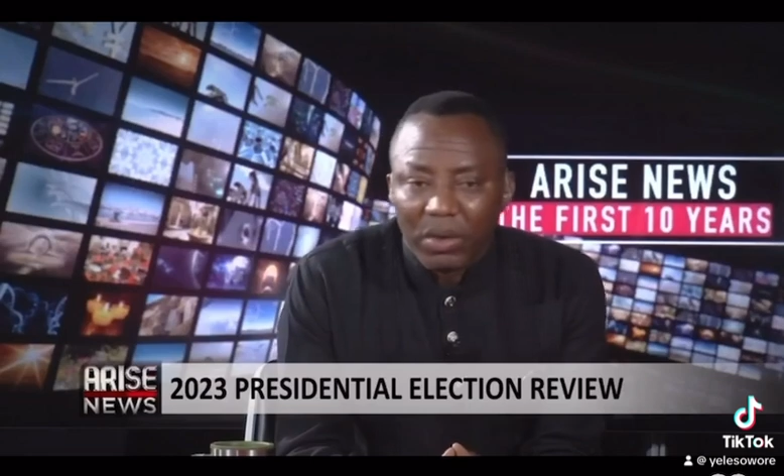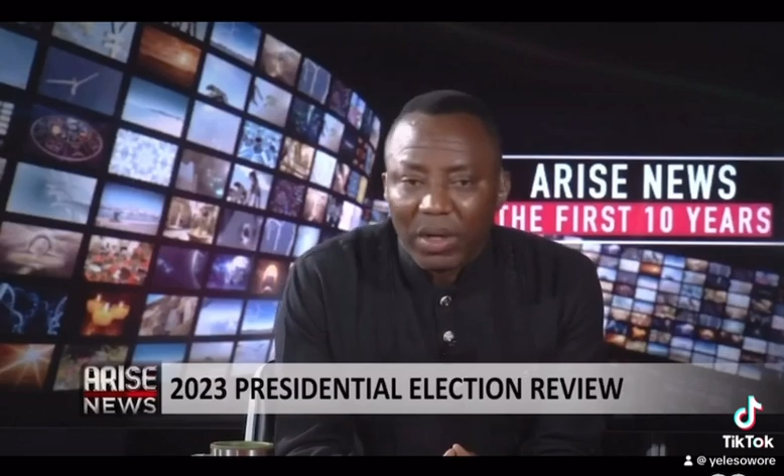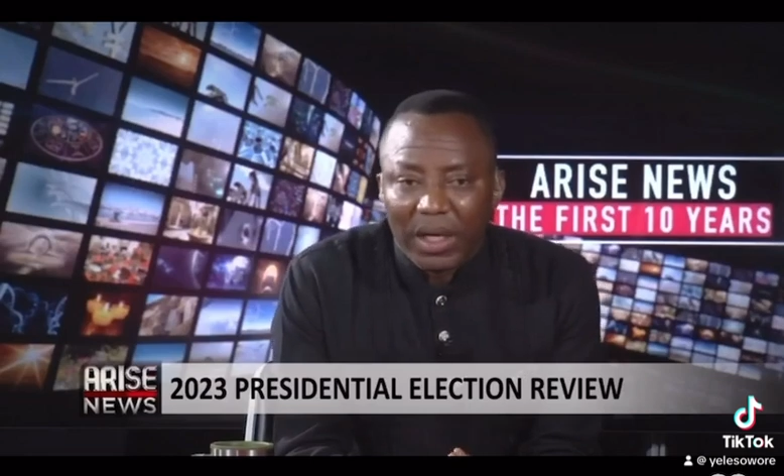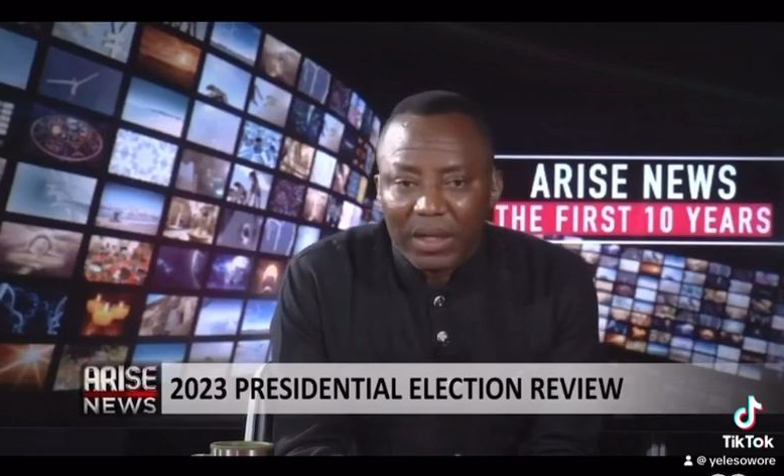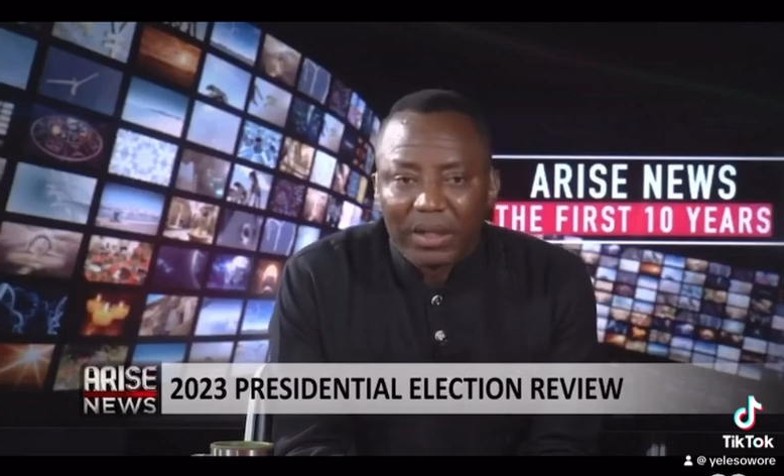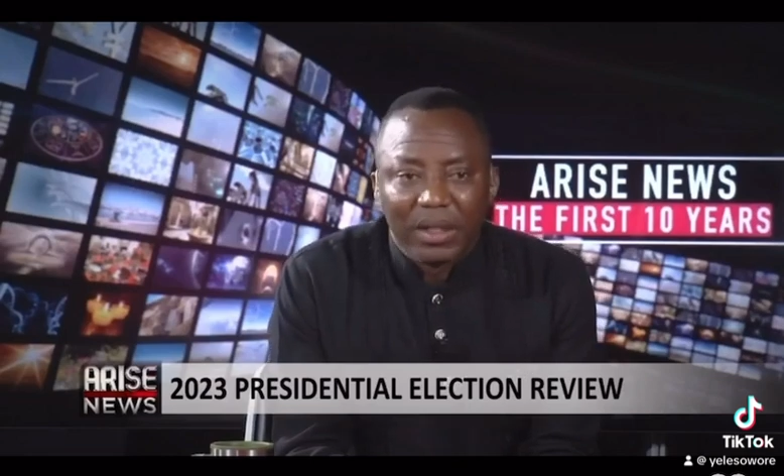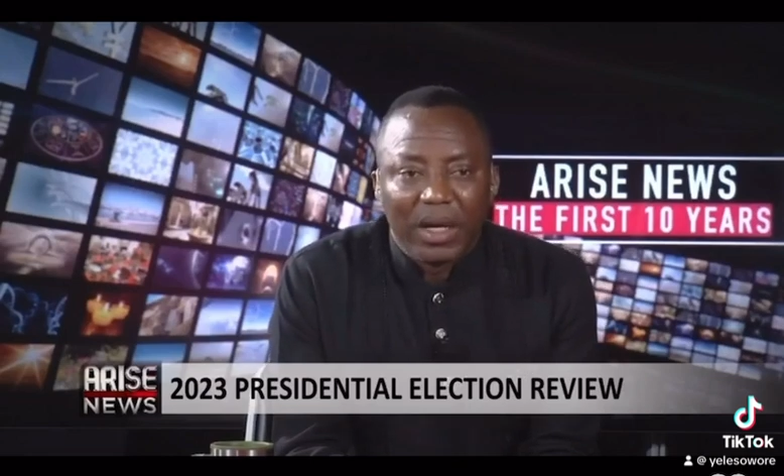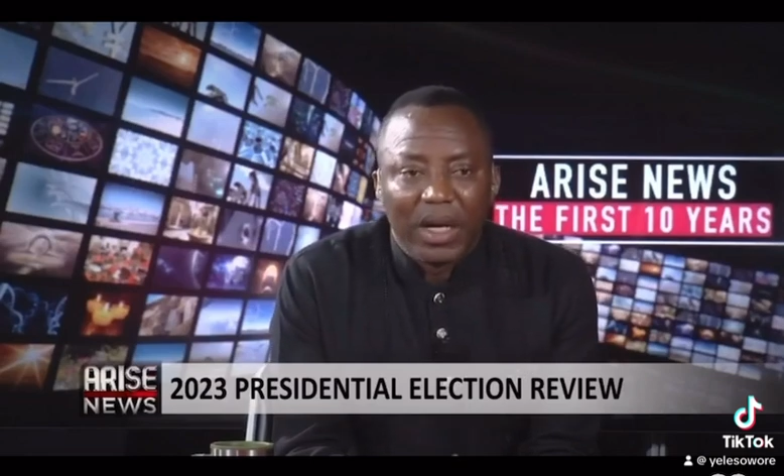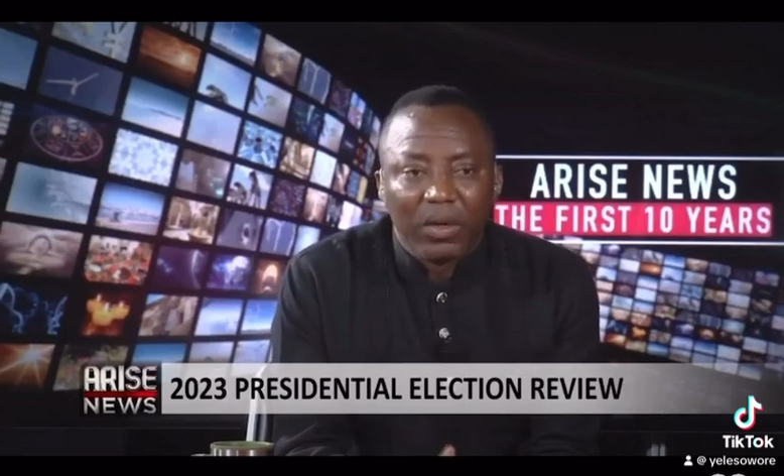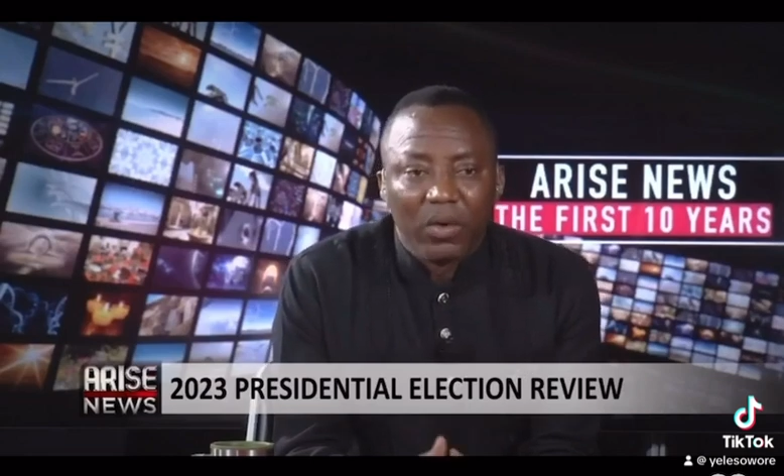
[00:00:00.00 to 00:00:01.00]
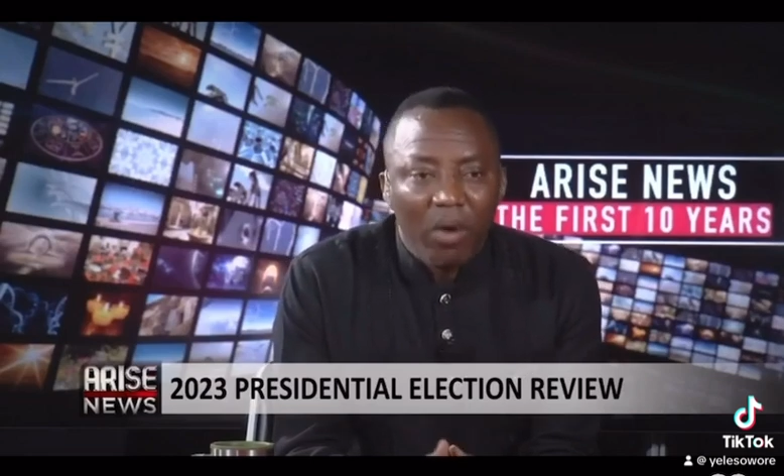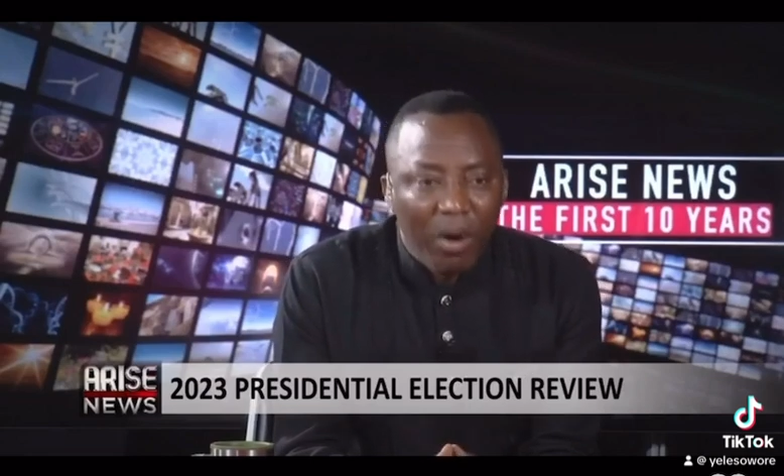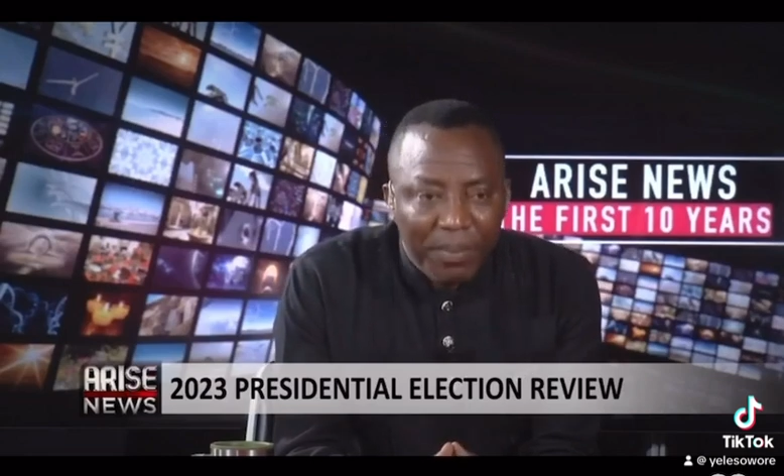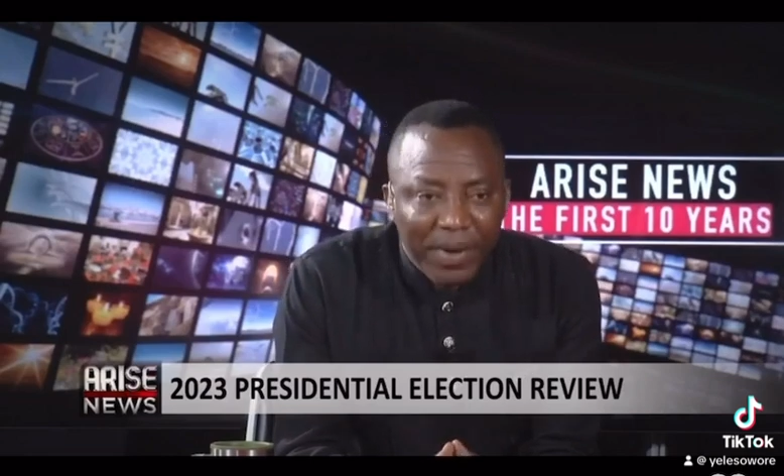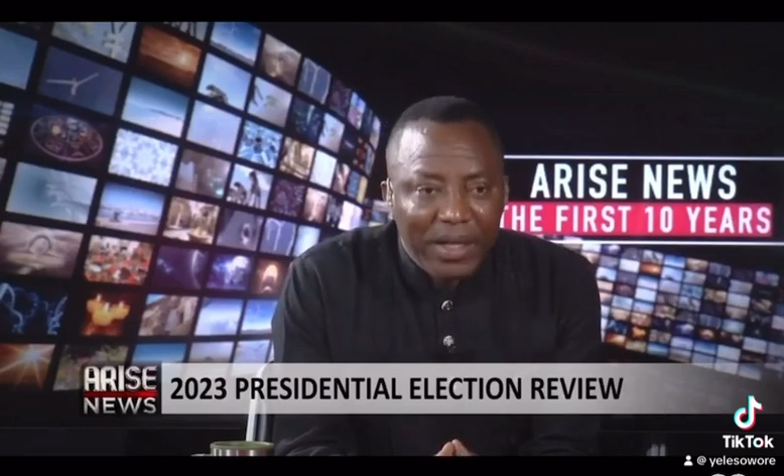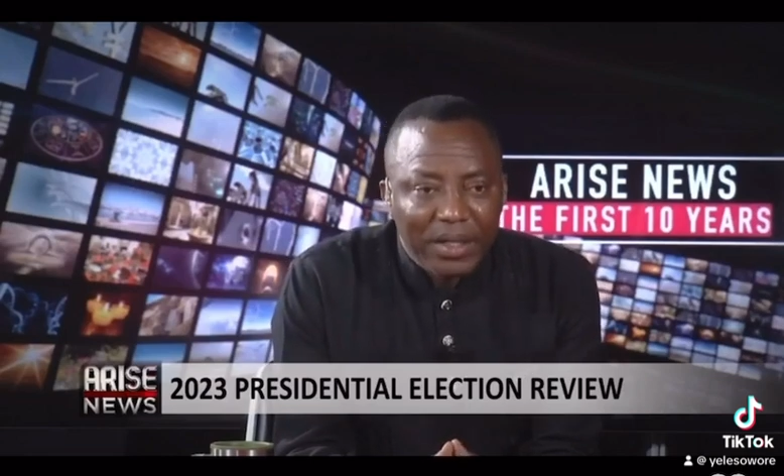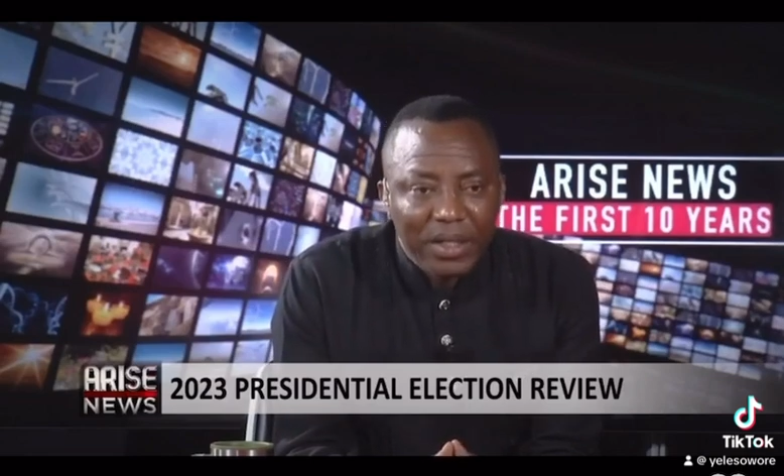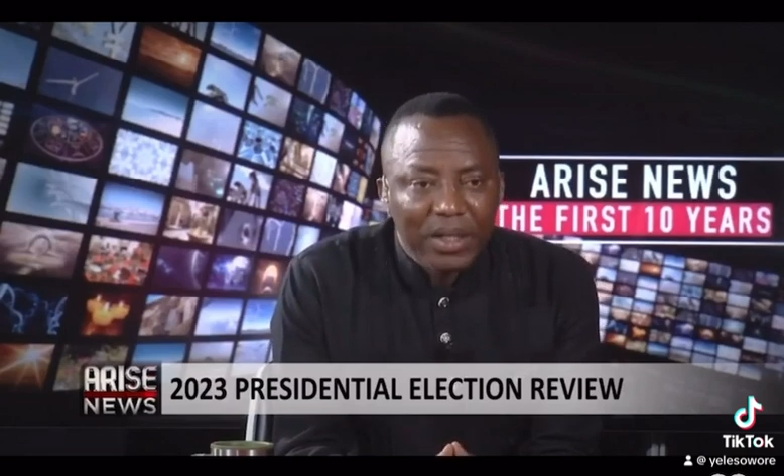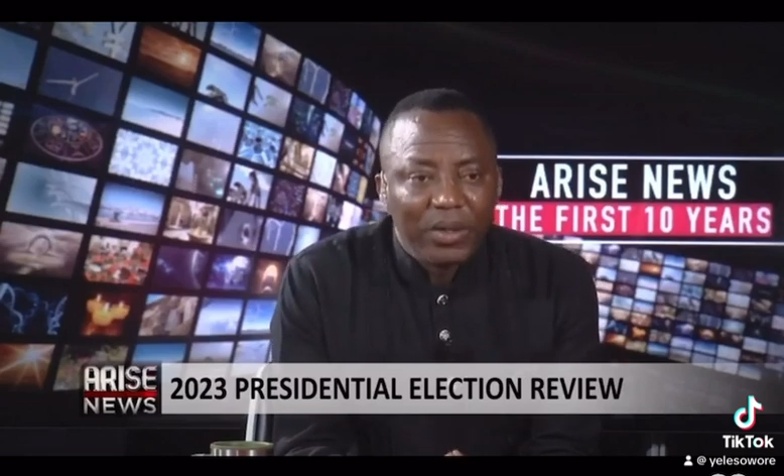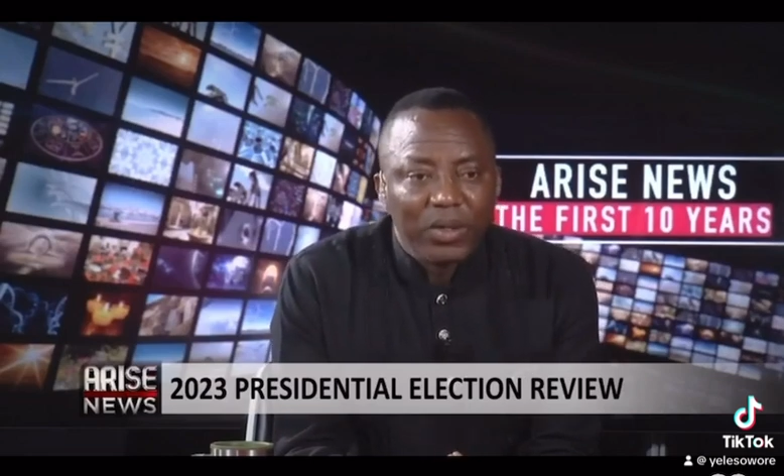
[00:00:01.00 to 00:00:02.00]
that there are no
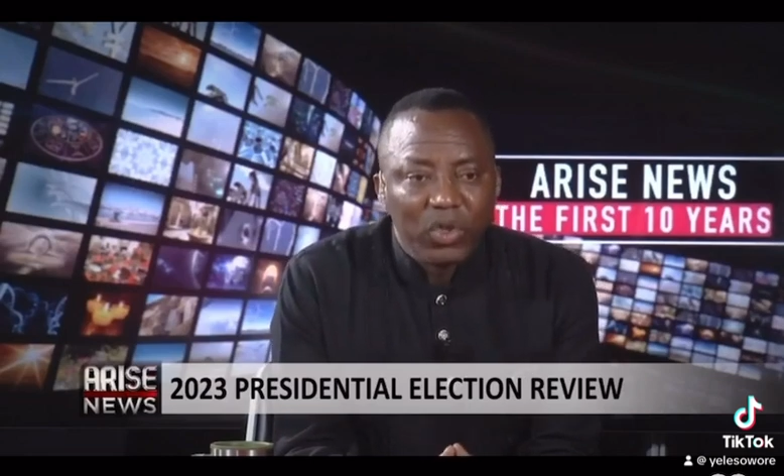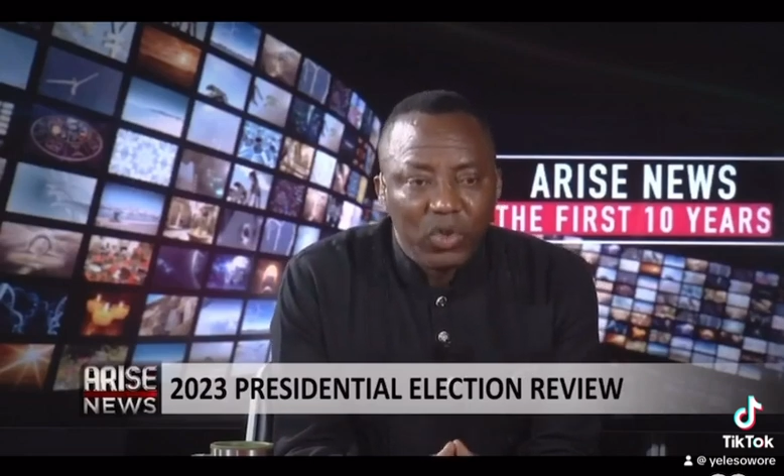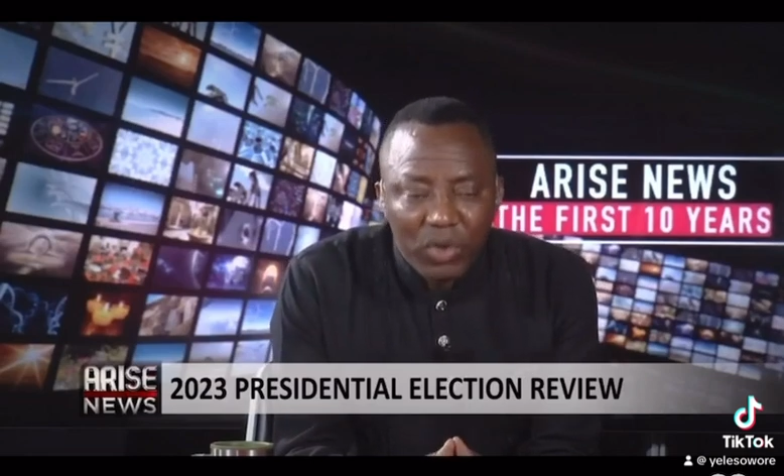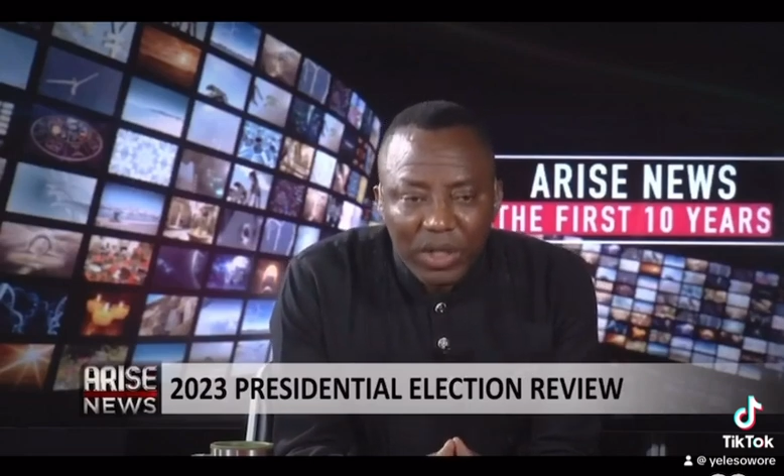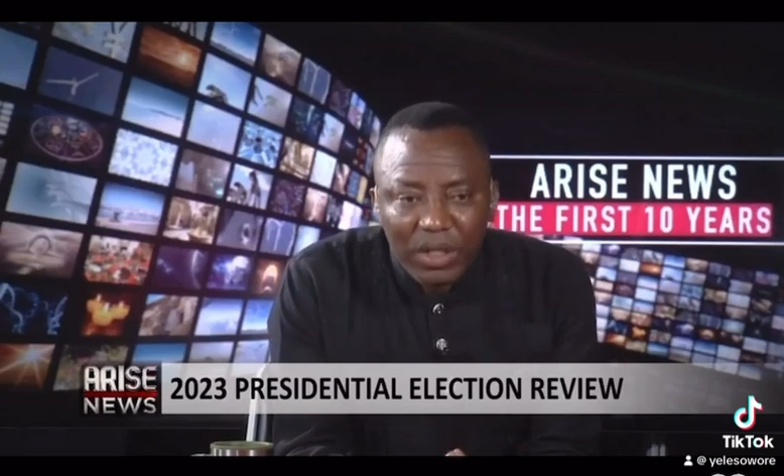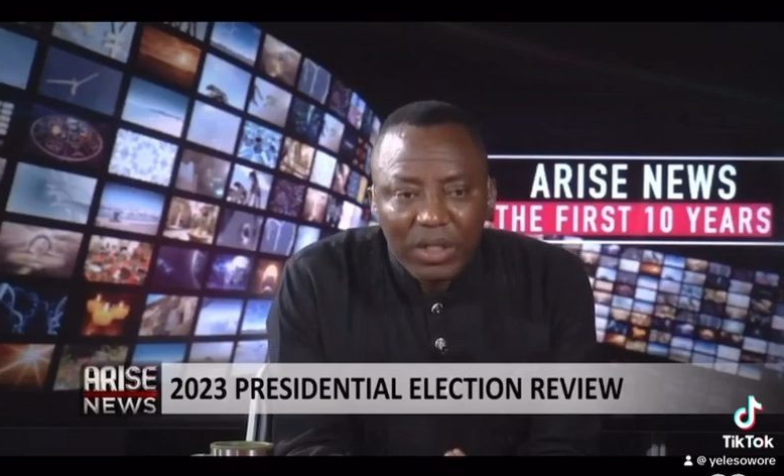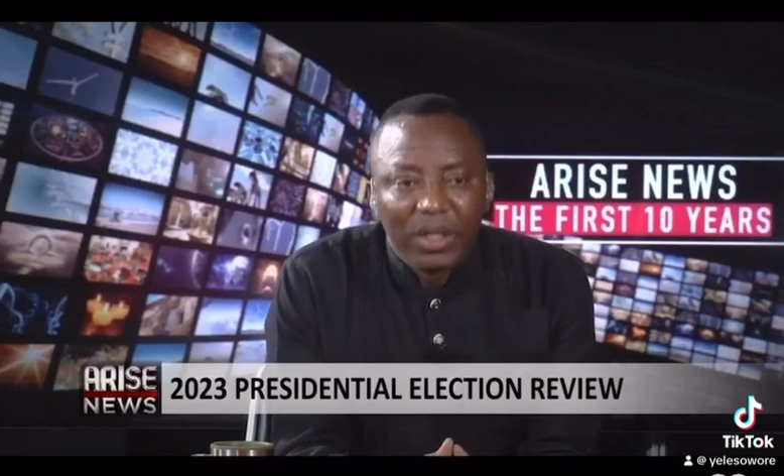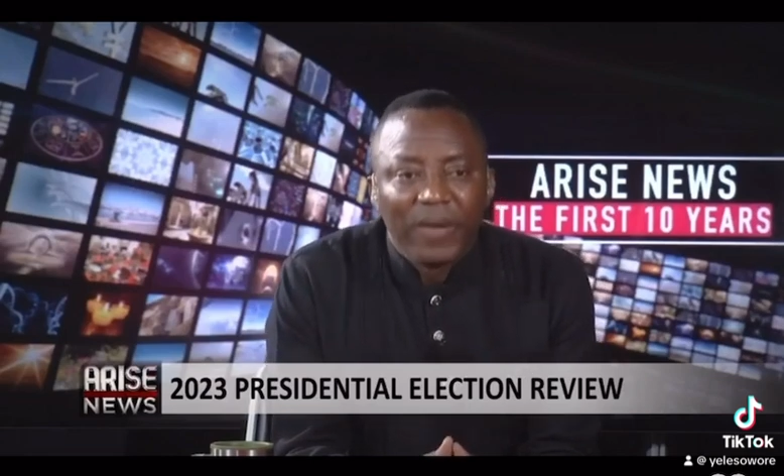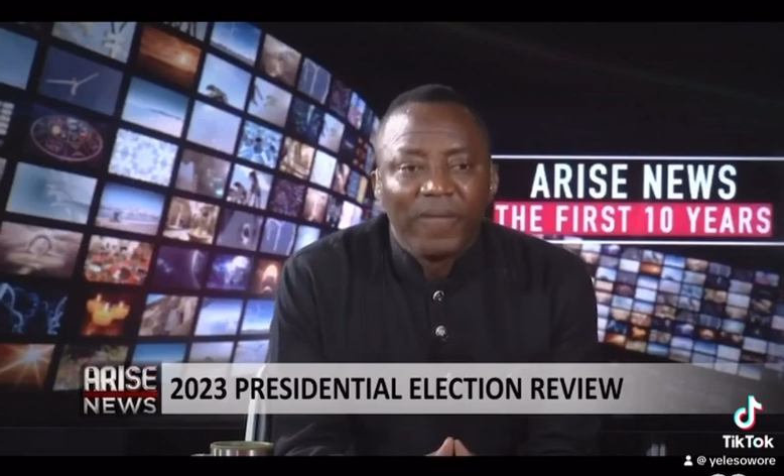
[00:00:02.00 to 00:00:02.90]
uprisings on the streets